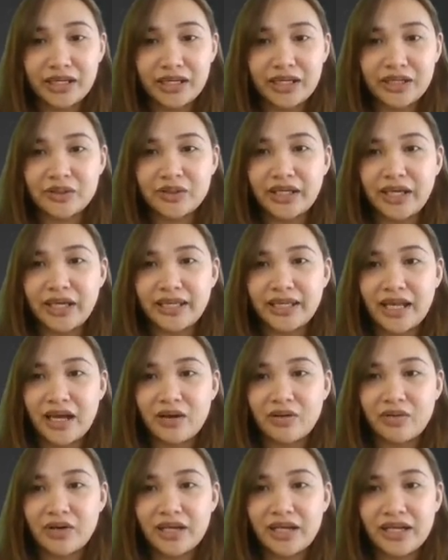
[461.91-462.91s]
Okay,
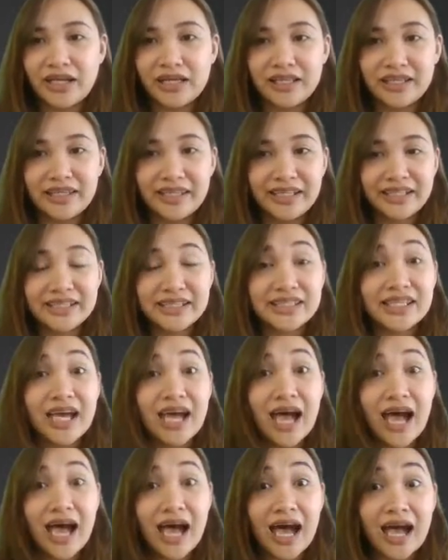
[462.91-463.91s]
now let's
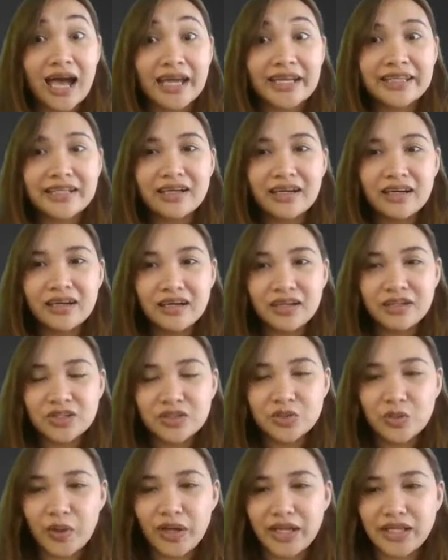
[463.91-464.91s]
add
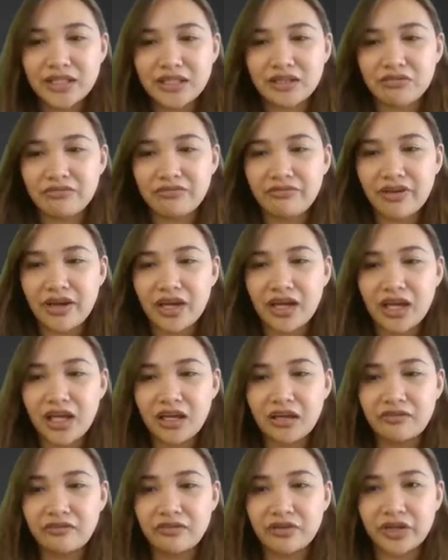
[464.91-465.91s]

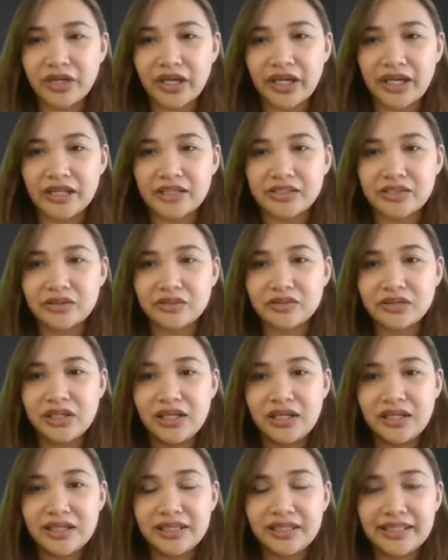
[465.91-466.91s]
25. Okay, so
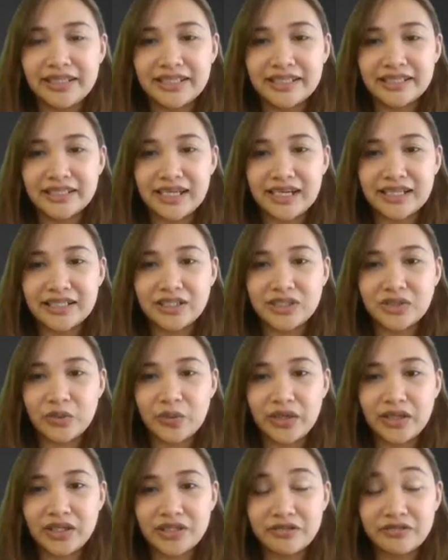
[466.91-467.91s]
let's add
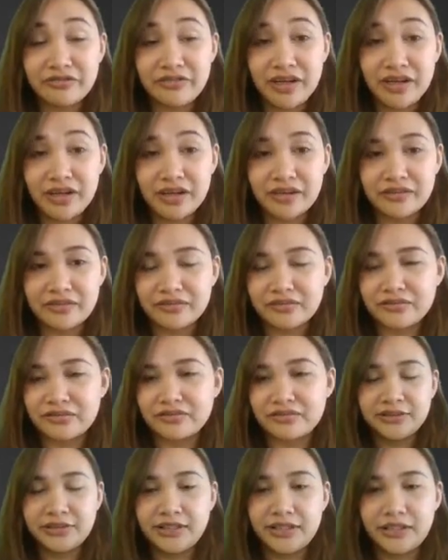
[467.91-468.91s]
25.
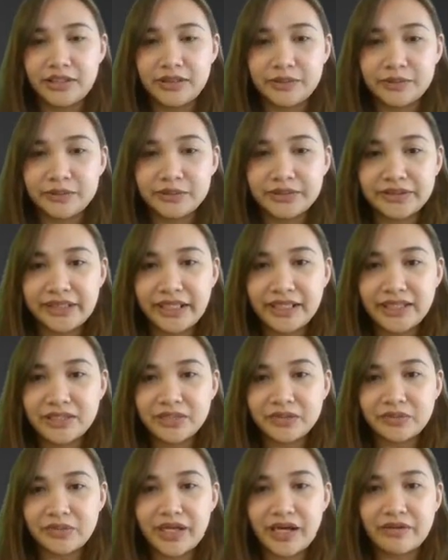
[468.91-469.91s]
Okay, so
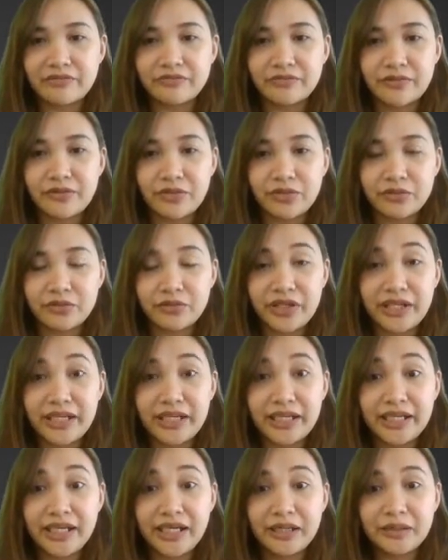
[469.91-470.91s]
we have
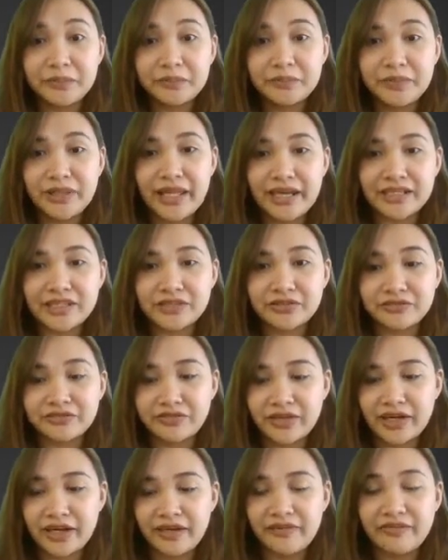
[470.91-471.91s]
3 plus
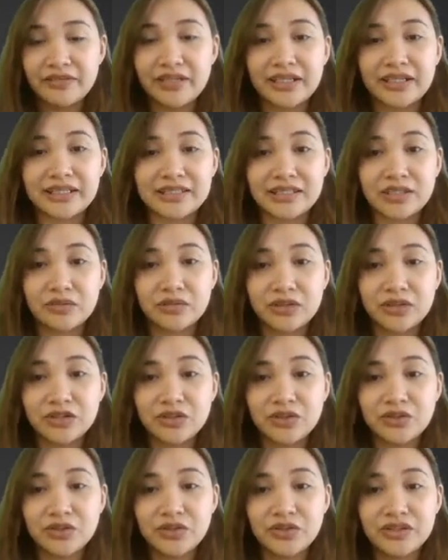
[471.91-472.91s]
5 that is equal
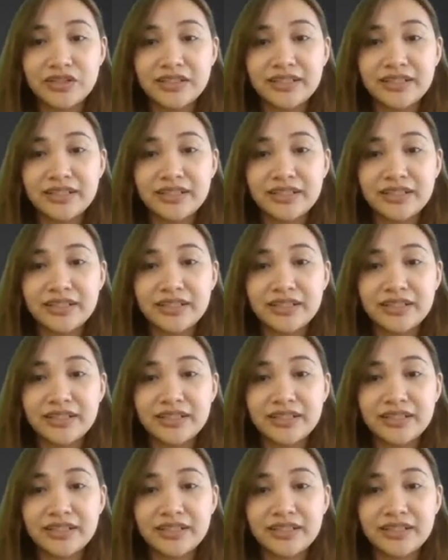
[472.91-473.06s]
to